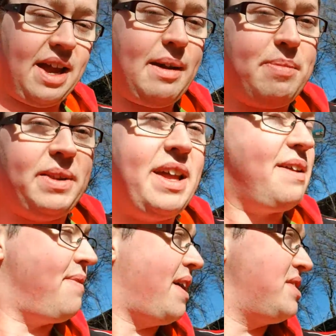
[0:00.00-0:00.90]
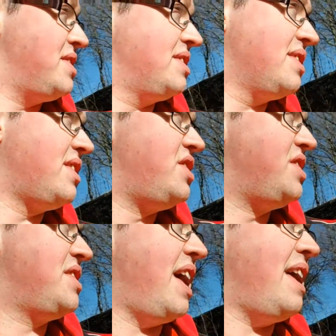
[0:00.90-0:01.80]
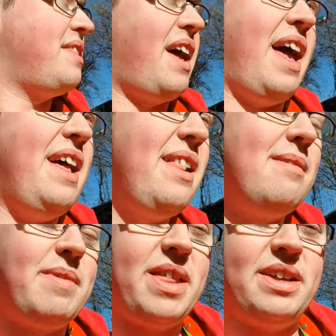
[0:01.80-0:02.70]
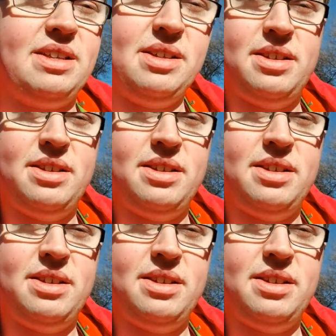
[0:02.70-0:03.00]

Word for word: can't believe that. She scared the hell out of me then.